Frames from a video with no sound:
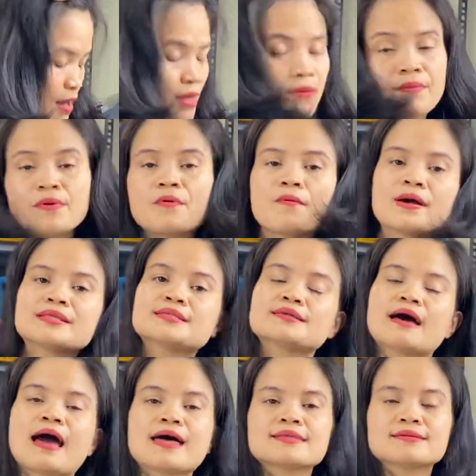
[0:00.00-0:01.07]
if you want to
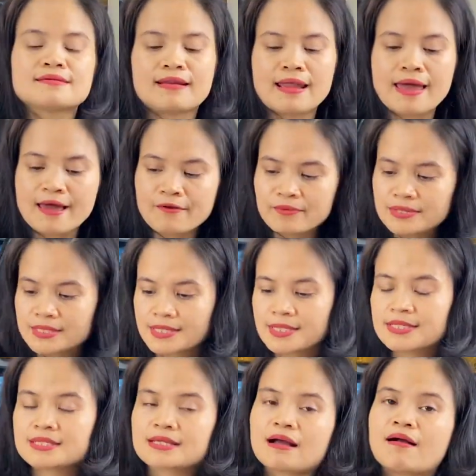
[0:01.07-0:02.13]
add the lamp with
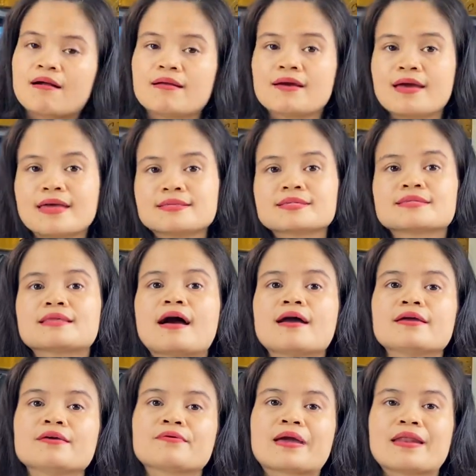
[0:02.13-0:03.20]
this color and style,
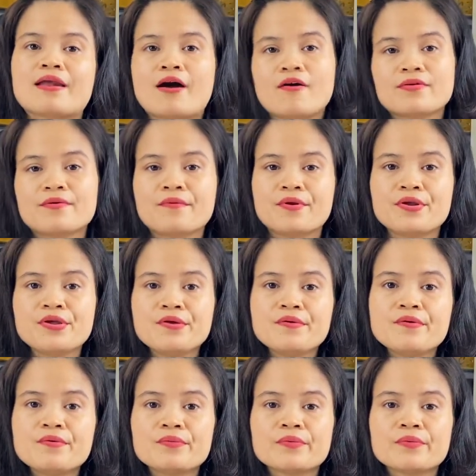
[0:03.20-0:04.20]
you can order new.